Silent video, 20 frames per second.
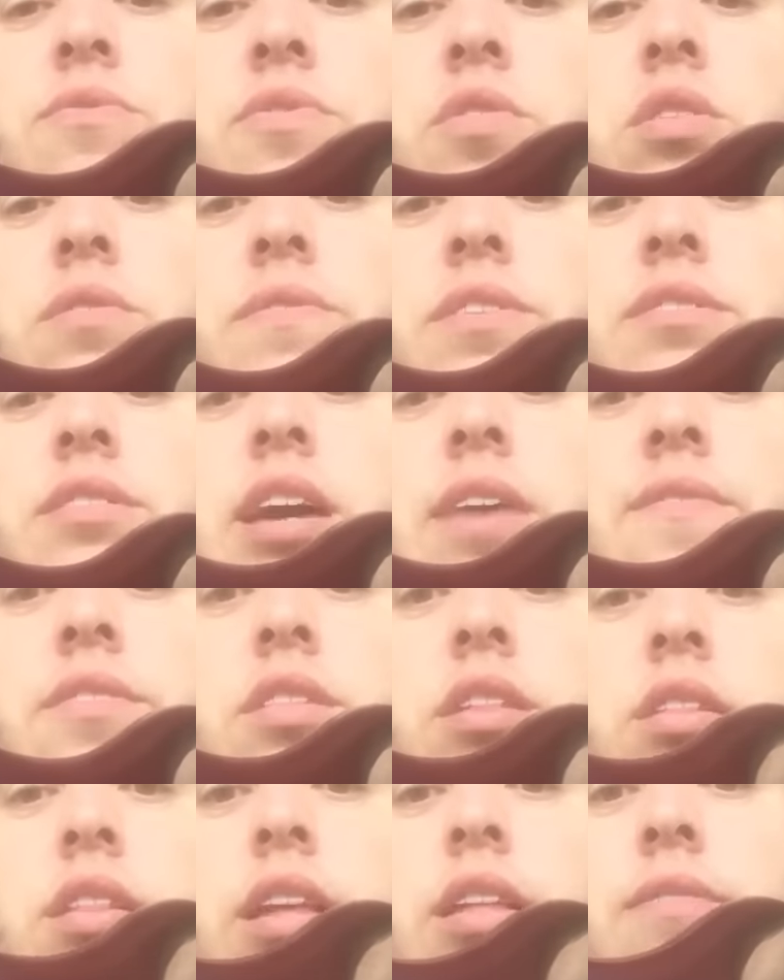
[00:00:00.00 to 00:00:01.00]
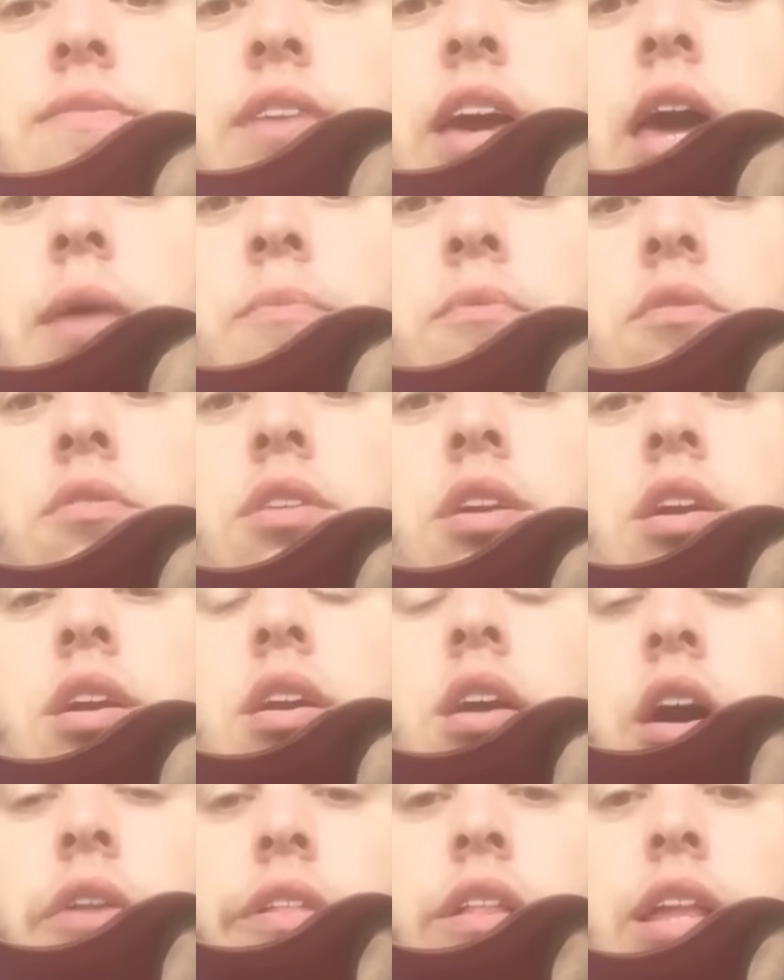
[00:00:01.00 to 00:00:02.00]
review on the V7, the length of cable
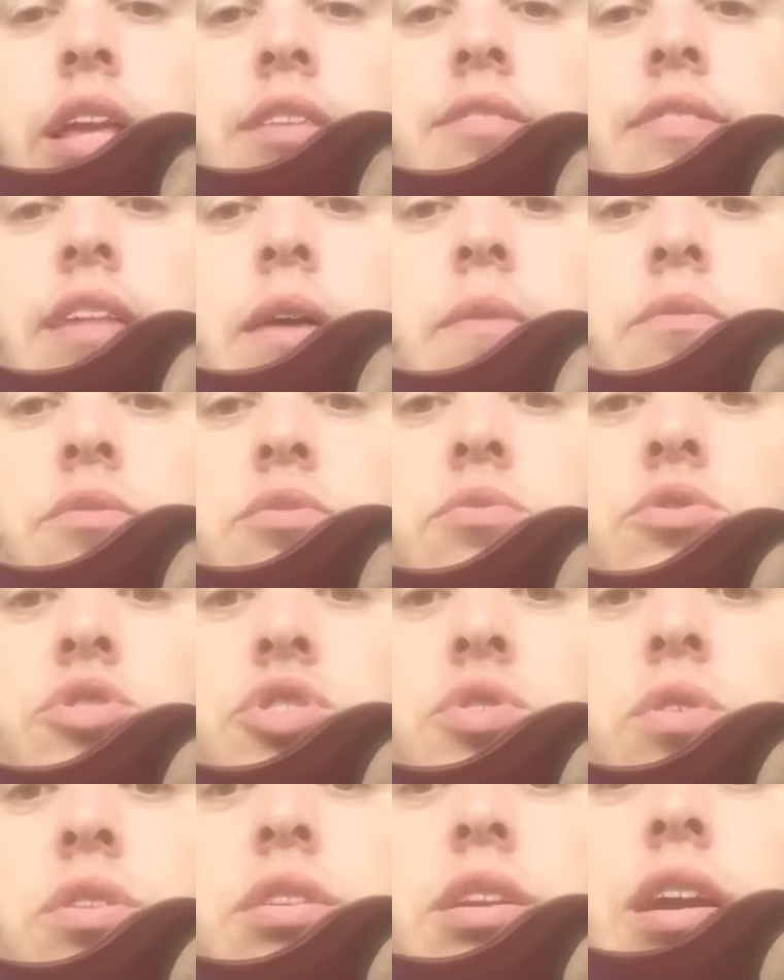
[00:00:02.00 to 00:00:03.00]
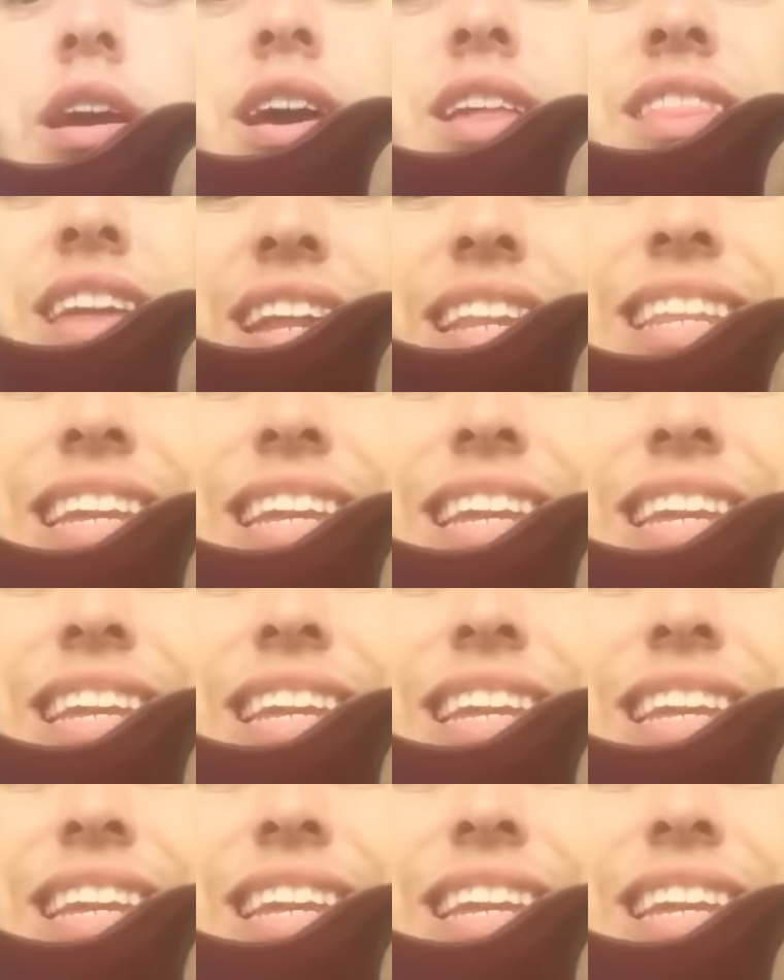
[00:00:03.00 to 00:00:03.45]
on the leads in that was too short. They